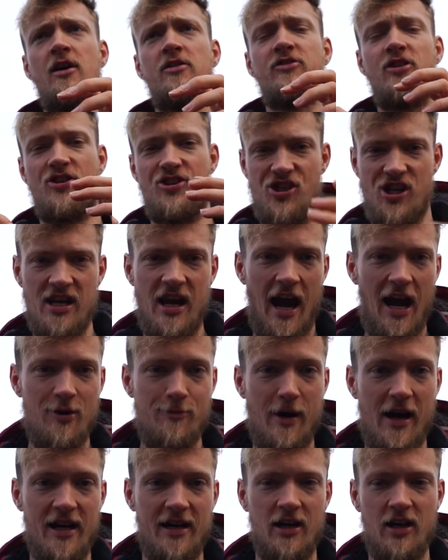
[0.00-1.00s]
to see how
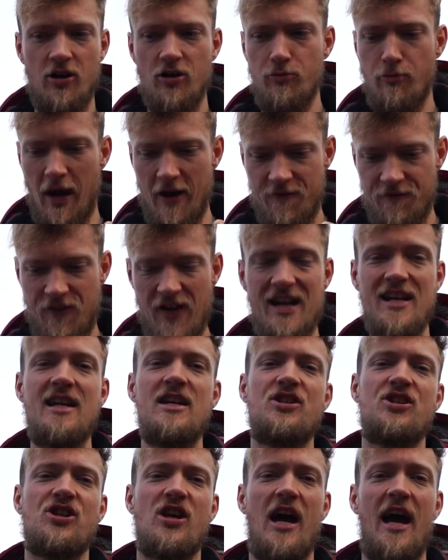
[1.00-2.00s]
my
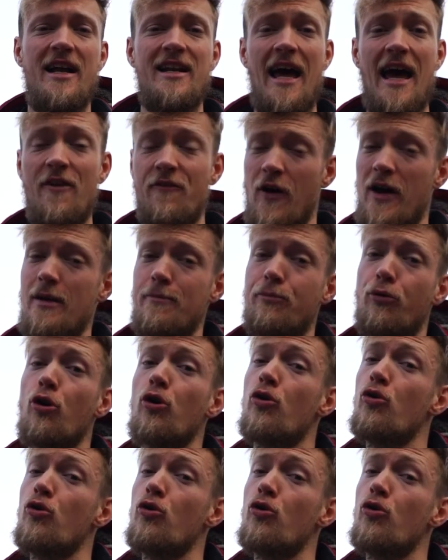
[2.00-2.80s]
fitness and if I am